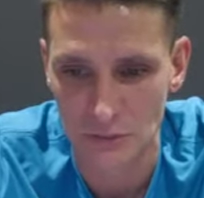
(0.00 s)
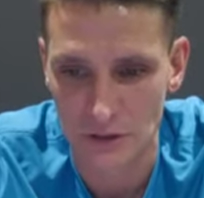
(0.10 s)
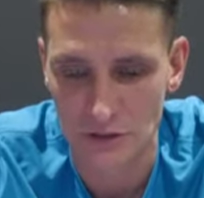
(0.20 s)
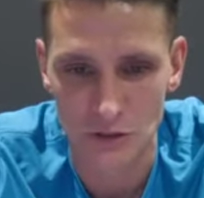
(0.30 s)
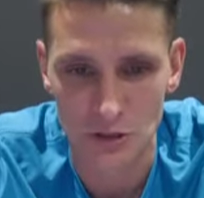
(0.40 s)

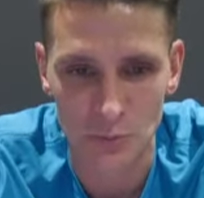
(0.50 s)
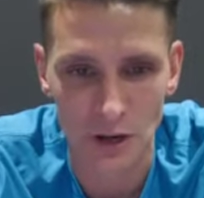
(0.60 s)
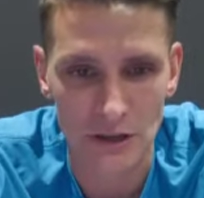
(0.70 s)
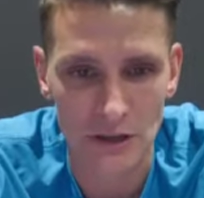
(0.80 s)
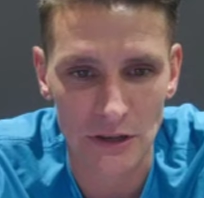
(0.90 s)
we'll enjoy the
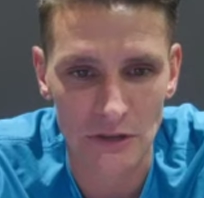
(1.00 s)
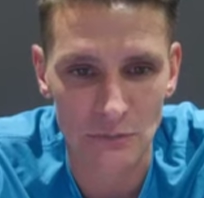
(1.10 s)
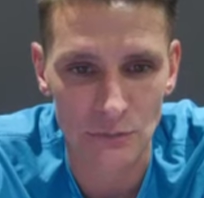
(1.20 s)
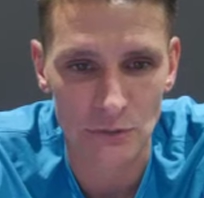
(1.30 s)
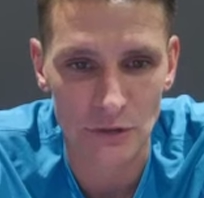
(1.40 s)
break, and
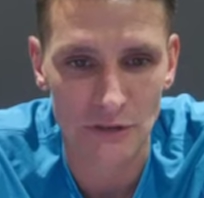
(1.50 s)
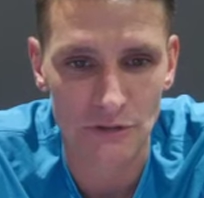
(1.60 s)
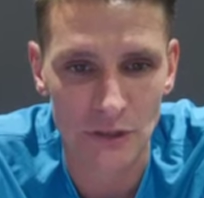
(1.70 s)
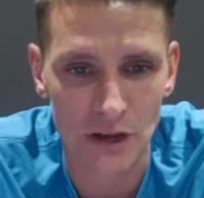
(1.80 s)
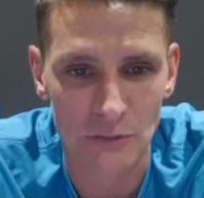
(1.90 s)
then
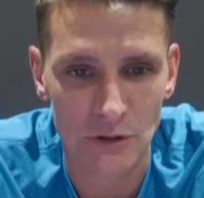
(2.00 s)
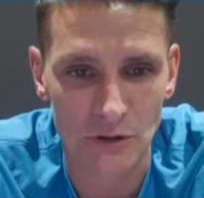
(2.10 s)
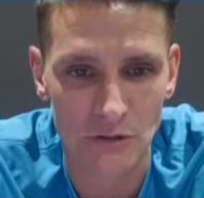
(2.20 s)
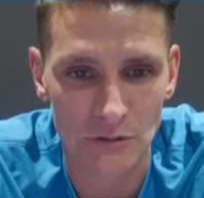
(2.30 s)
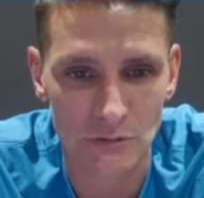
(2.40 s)
after that
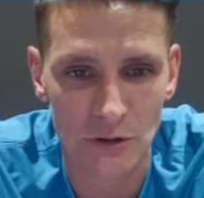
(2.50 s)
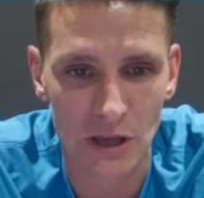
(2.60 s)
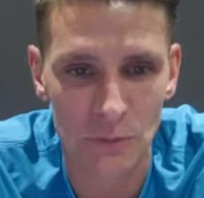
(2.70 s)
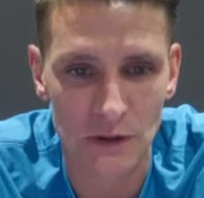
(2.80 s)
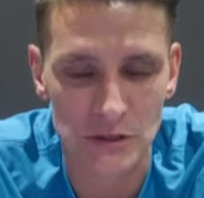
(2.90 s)
we'll
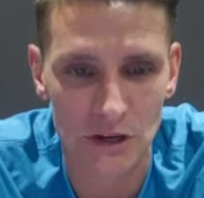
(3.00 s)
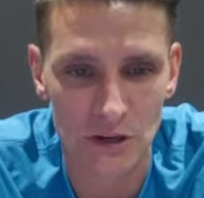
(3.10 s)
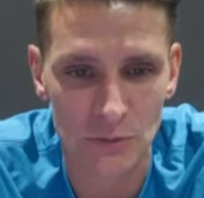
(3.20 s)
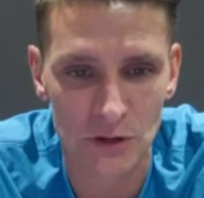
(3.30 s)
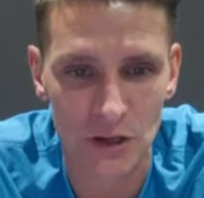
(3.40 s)
get back to
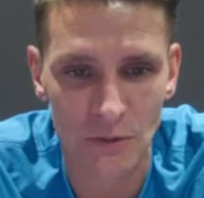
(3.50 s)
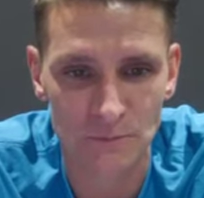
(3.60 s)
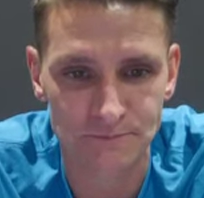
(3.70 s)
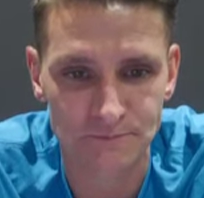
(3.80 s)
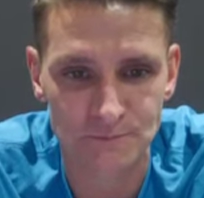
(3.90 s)
hard work
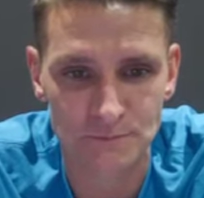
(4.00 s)
again.